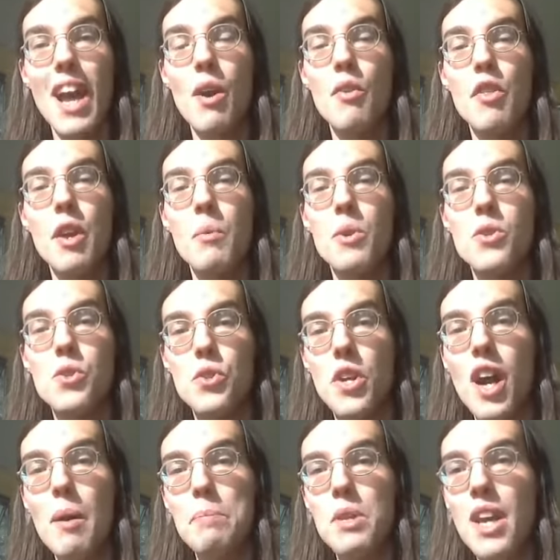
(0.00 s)
how they were
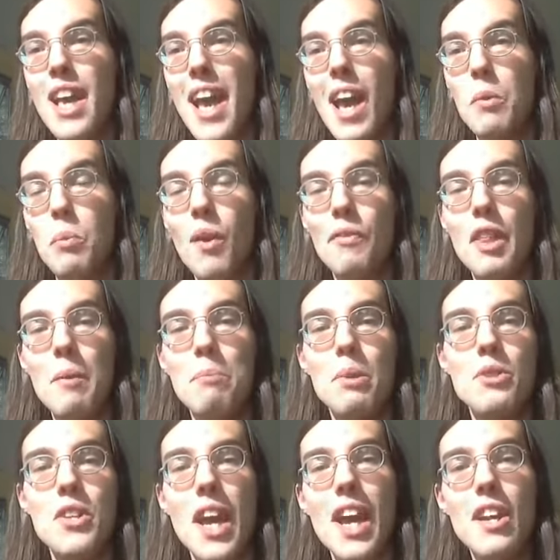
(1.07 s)
stopped and what they
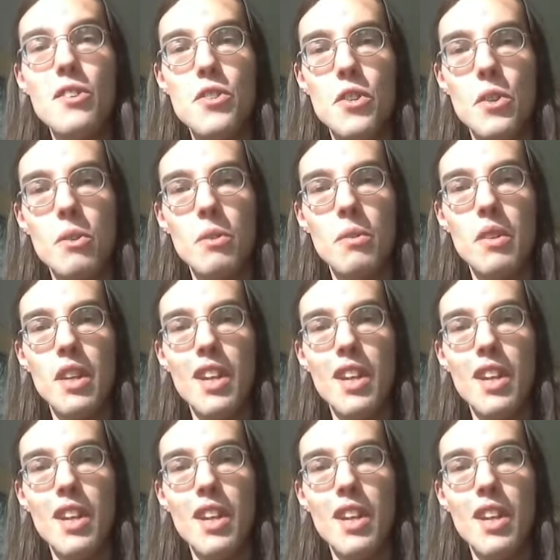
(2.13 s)
pertain to.